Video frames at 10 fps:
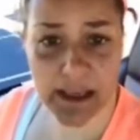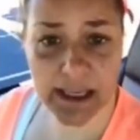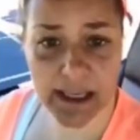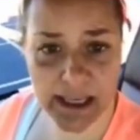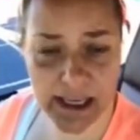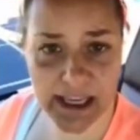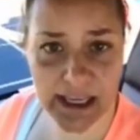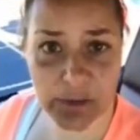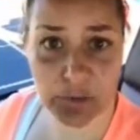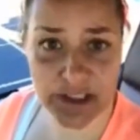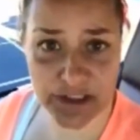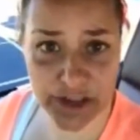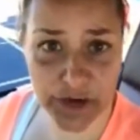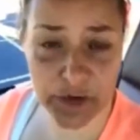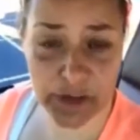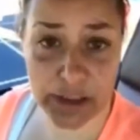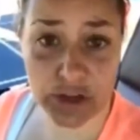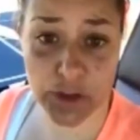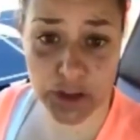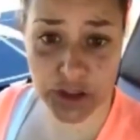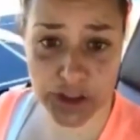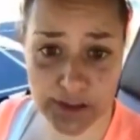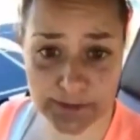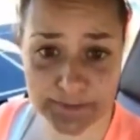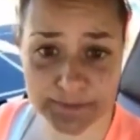He was literally tortured,